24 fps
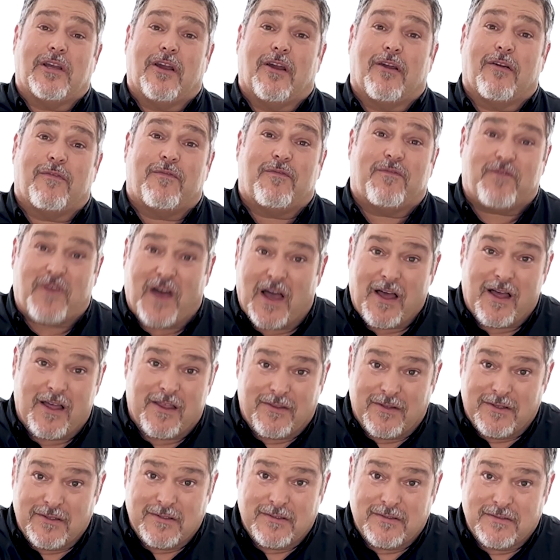our
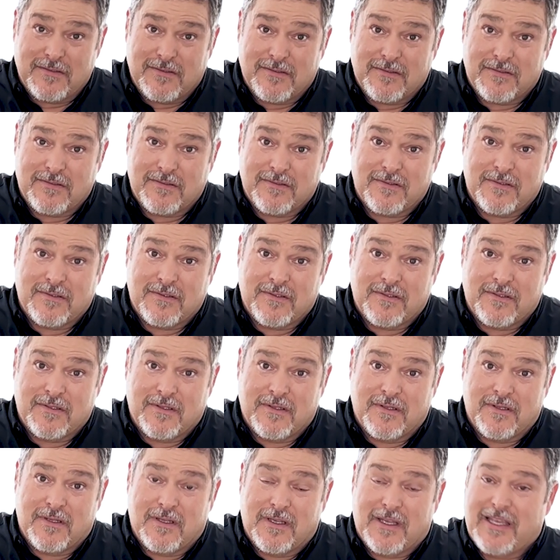Father,
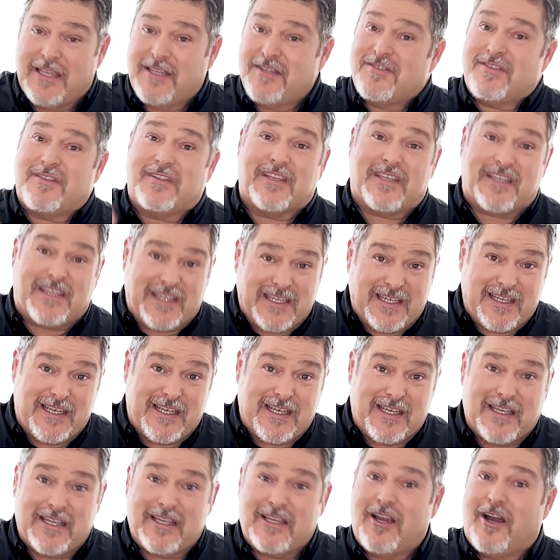He's the
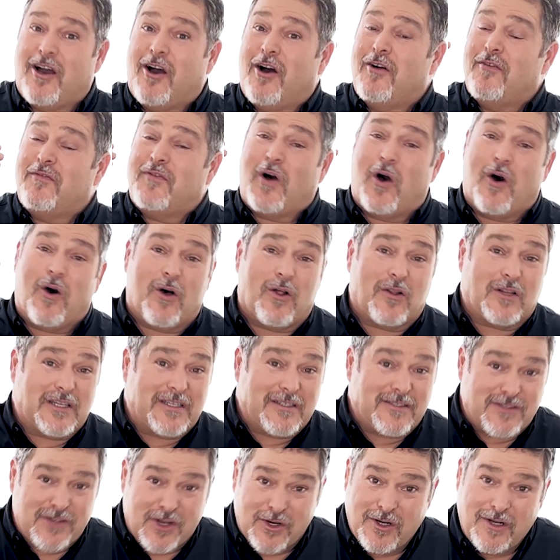King of all
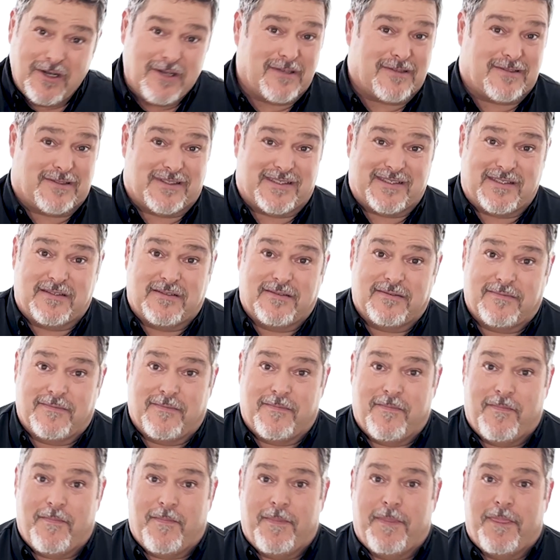eternity
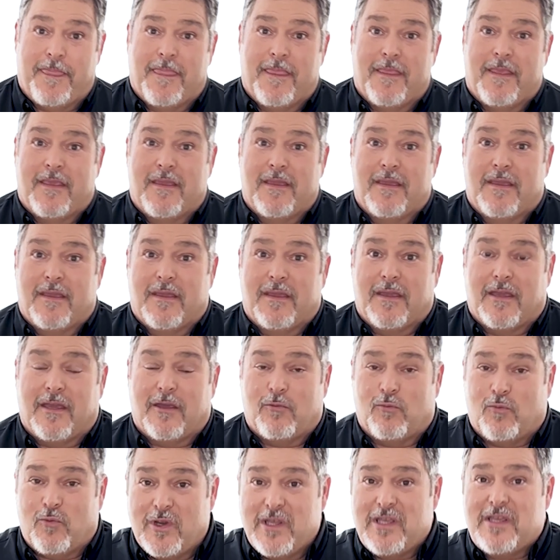
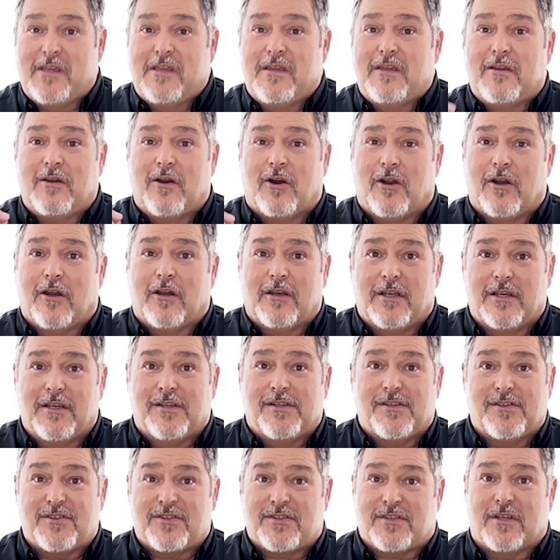and we are
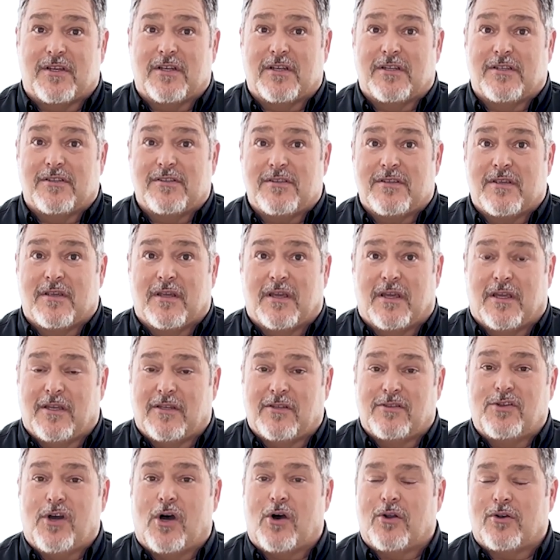his sons
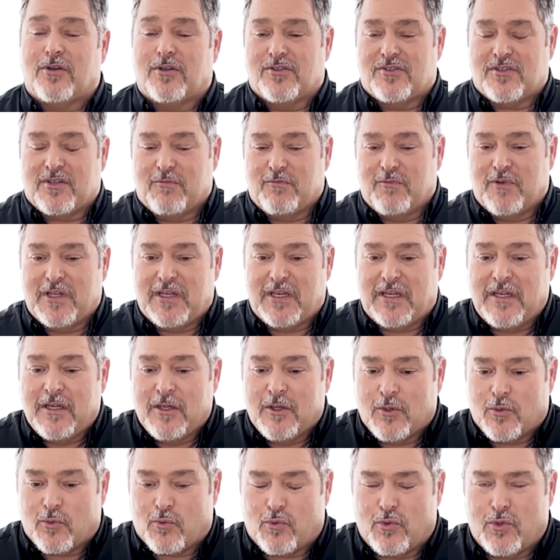and daughters, and we
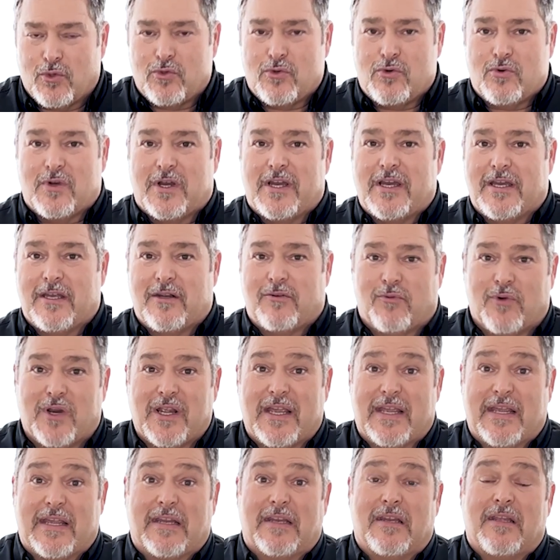rule and
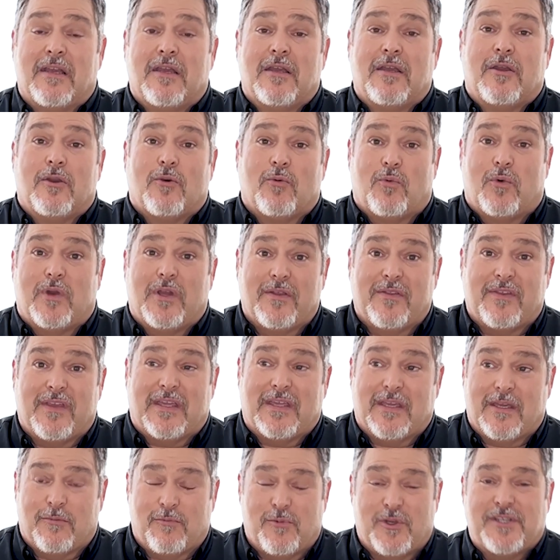reign with
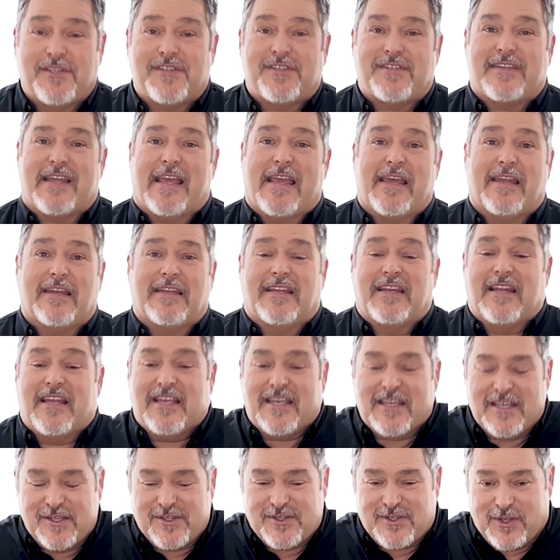him. We stand in
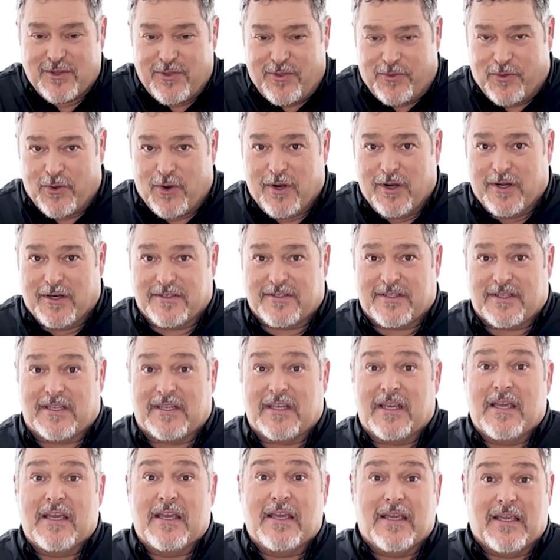his
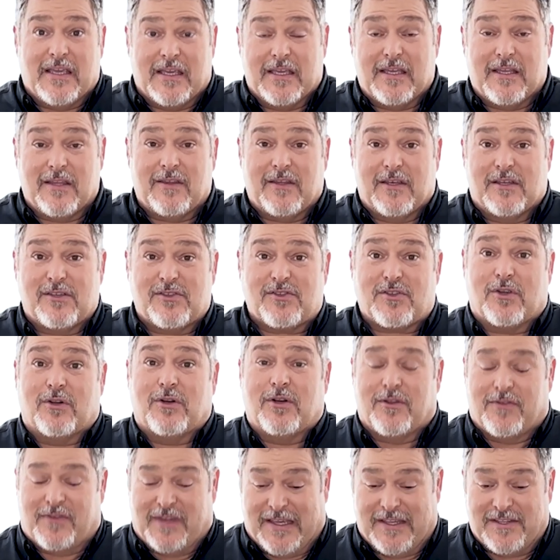authority in this
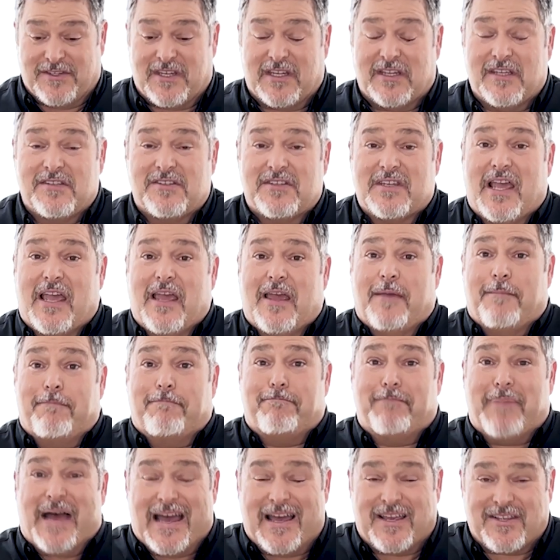earth as his
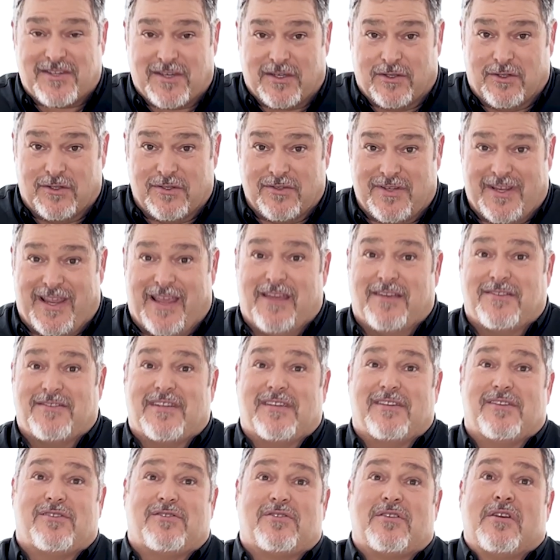ambassadors, as
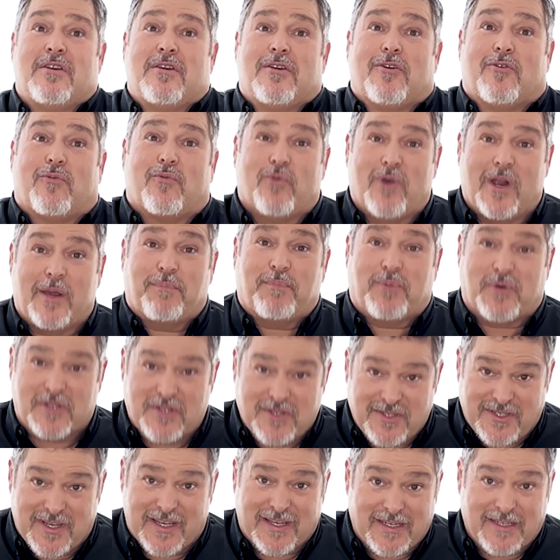his
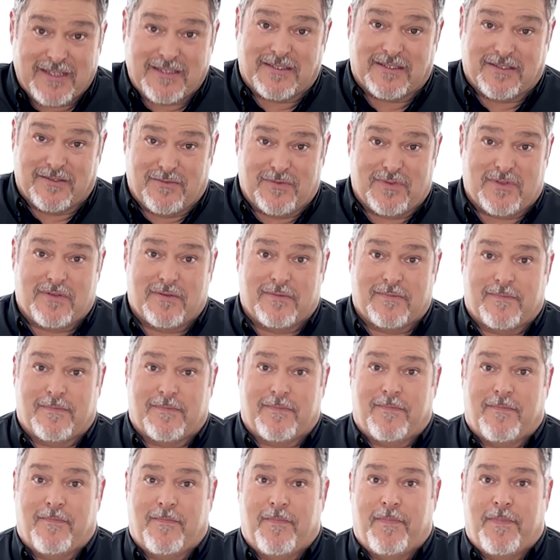representatives,
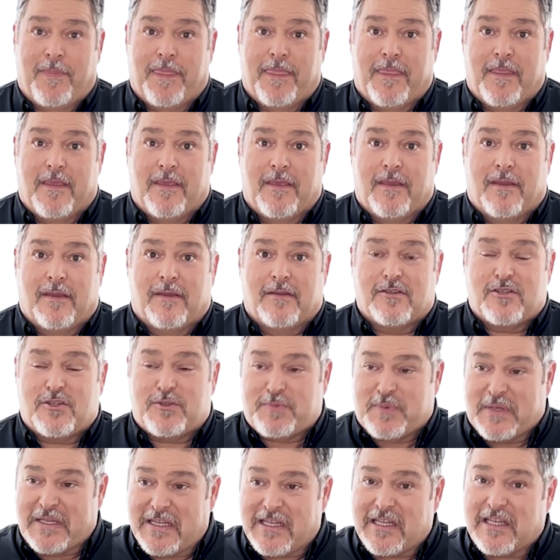
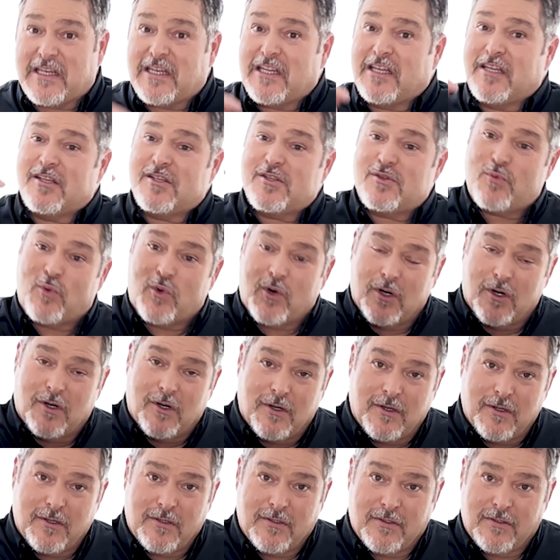speaking his
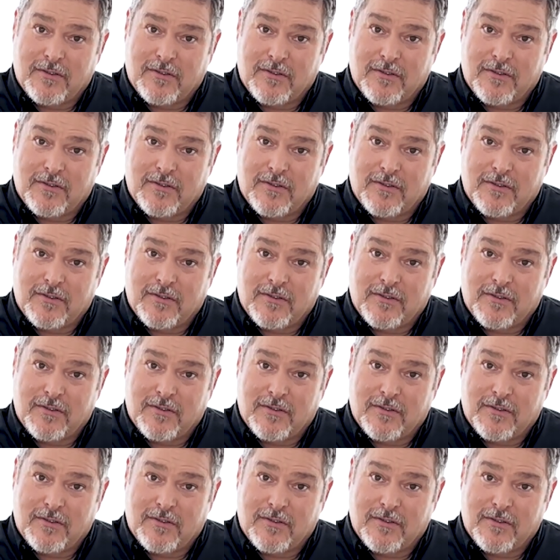word